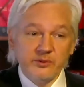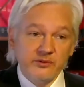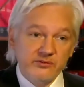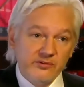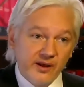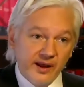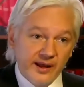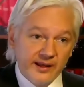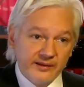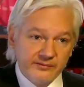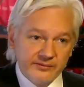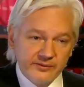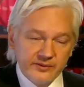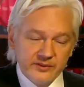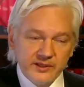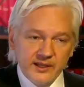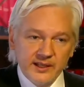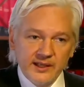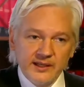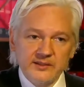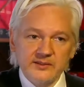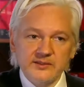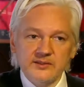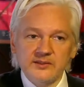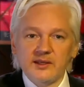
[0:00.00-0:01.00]
provide for the
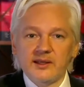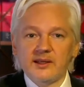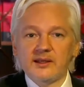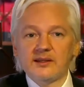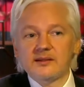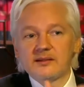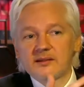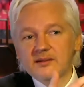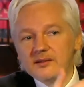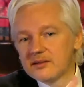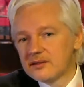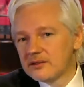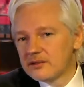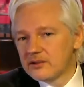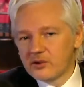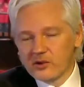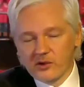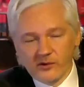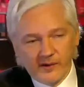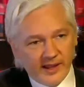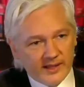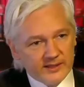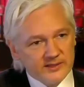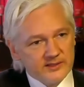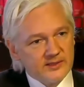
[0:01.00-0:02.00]
DNC,
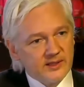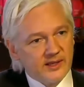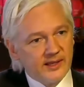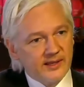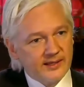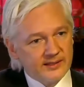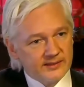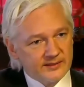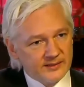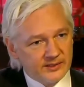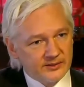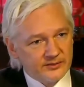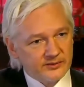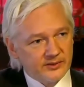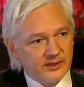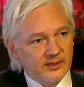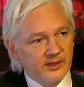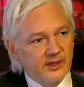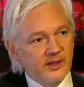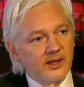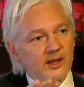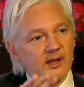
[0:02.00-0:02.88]
or outside, etc.